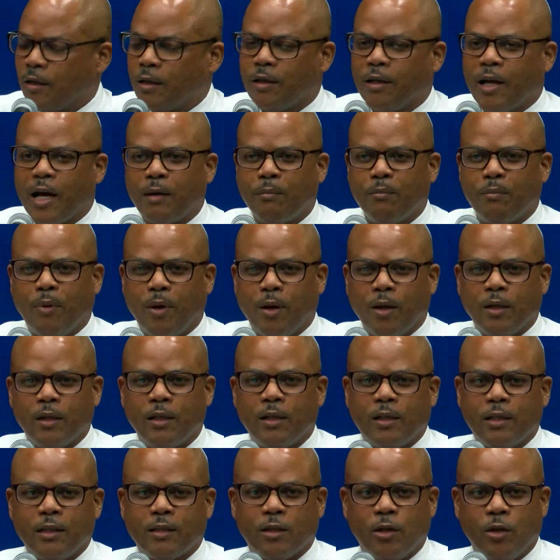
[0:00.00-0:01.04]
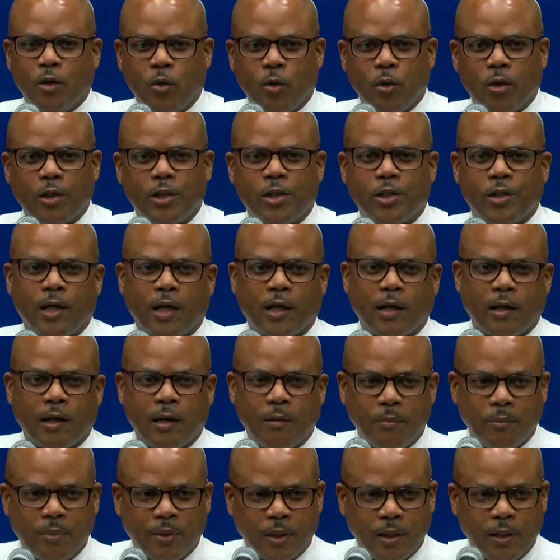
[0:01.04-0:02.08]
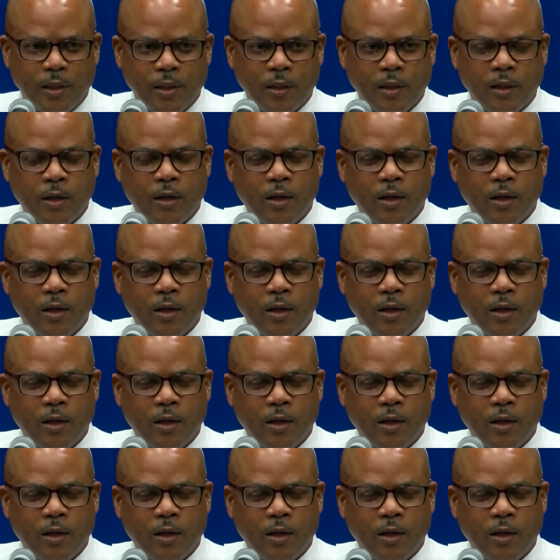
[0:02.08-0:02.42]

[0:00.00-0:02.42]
that bond is loaned to a company